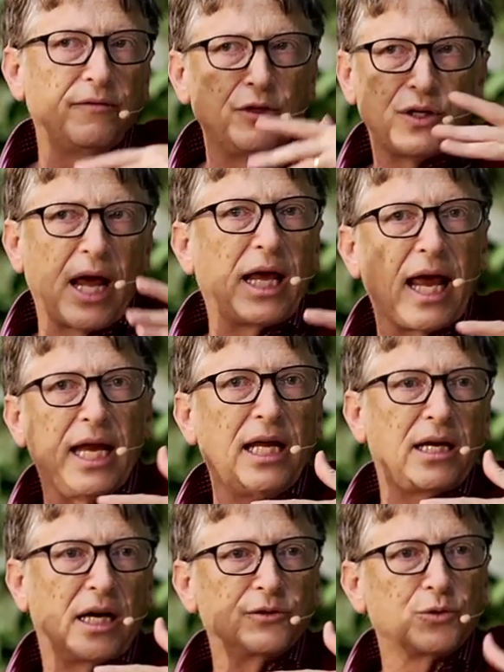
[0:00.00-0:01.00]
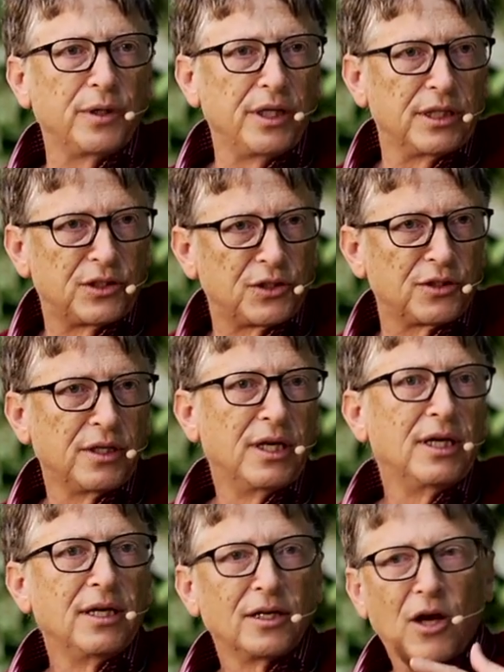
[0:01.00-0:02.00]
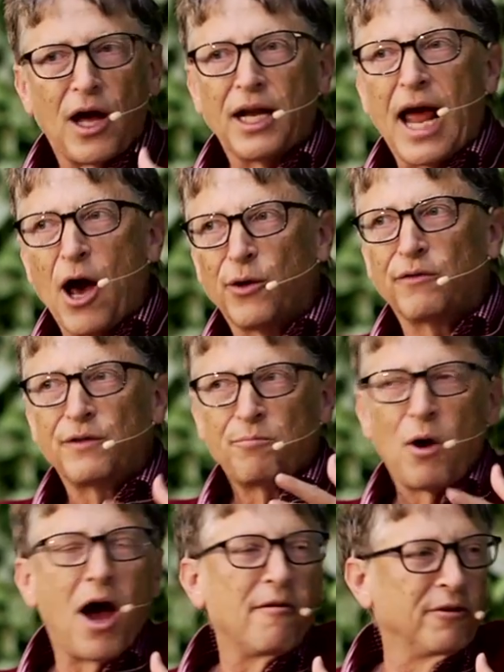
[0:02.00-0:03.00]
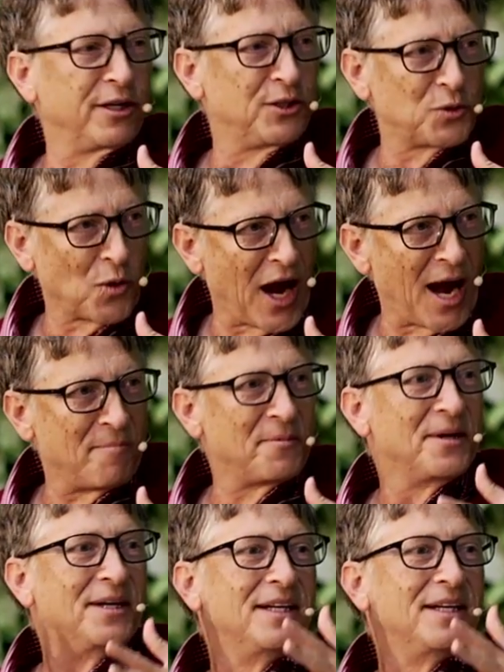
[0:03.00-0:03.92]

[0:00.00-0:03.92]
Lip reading: if you take any country that's gotten out of the poverty trap,